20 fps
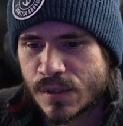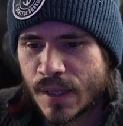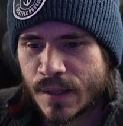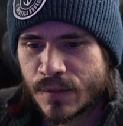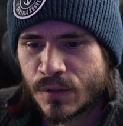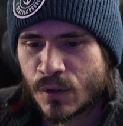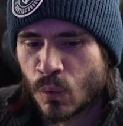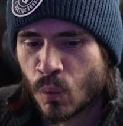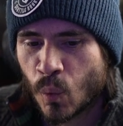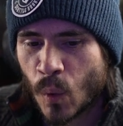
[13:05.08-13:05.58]

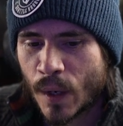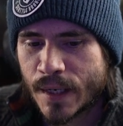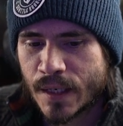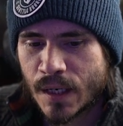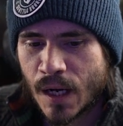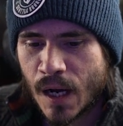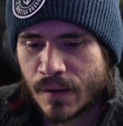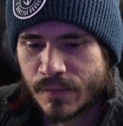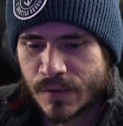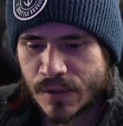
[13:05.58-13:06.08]
that the weight
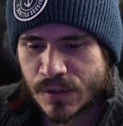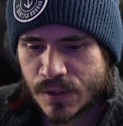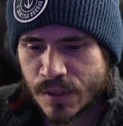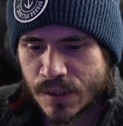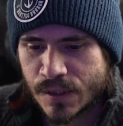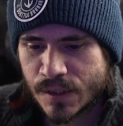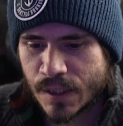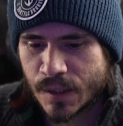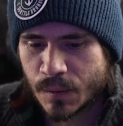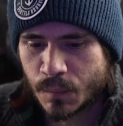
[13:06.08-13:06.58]
obviously
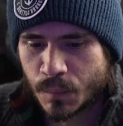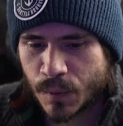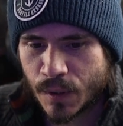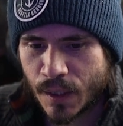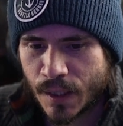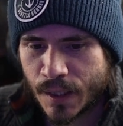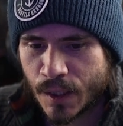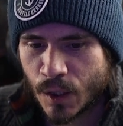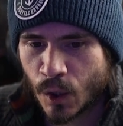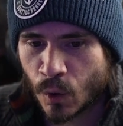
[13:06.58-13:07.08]
did
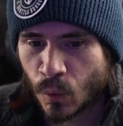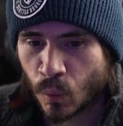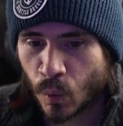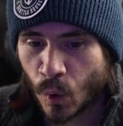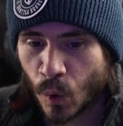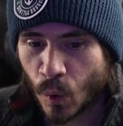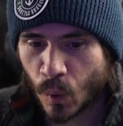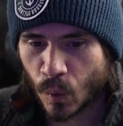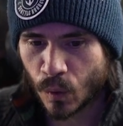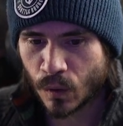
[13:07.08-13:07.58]
play a
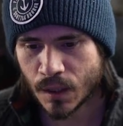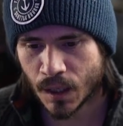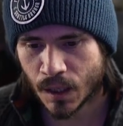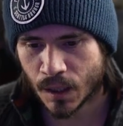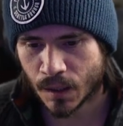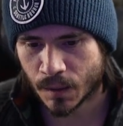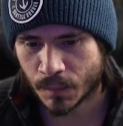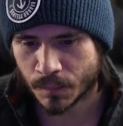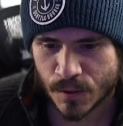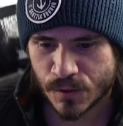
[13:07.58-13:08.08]
role.
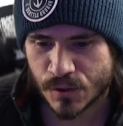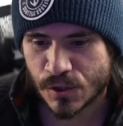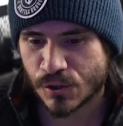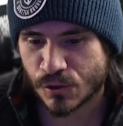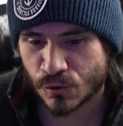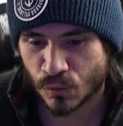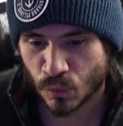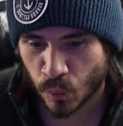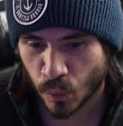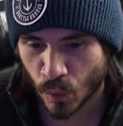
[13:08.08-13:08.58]
Because this
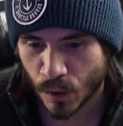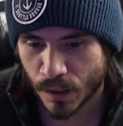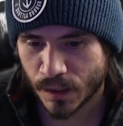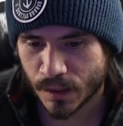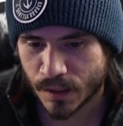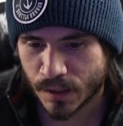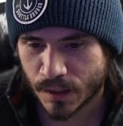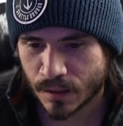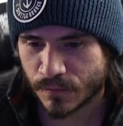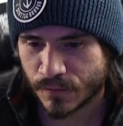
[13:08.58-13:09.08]
is
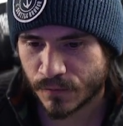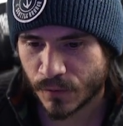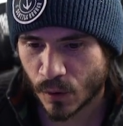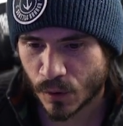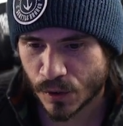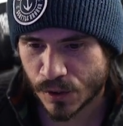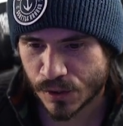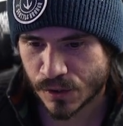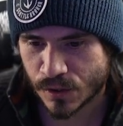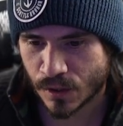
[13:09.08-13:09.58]
really
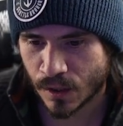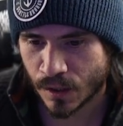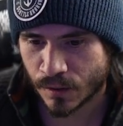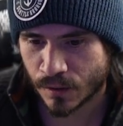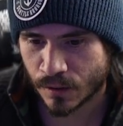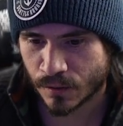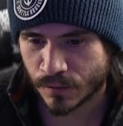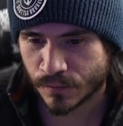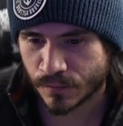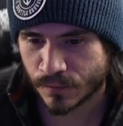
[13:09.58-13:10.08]
focused on
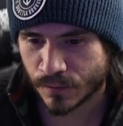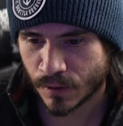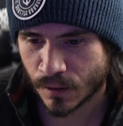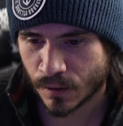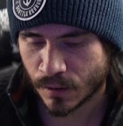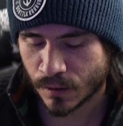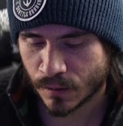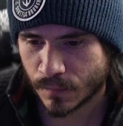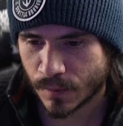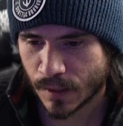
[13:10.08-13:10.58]

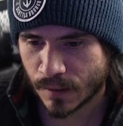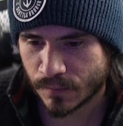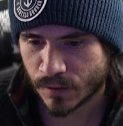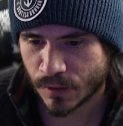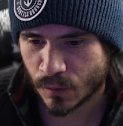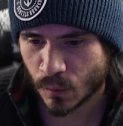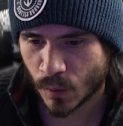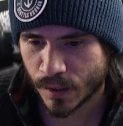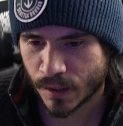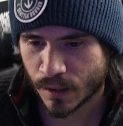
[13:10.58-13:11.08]
the
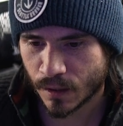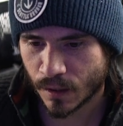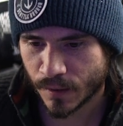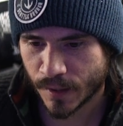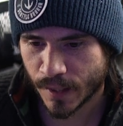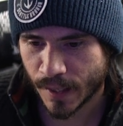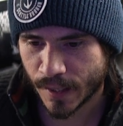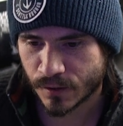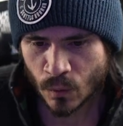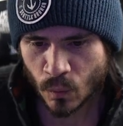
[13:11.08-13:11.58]
heavily weighted on
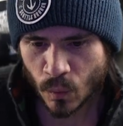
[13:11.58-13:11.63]
that.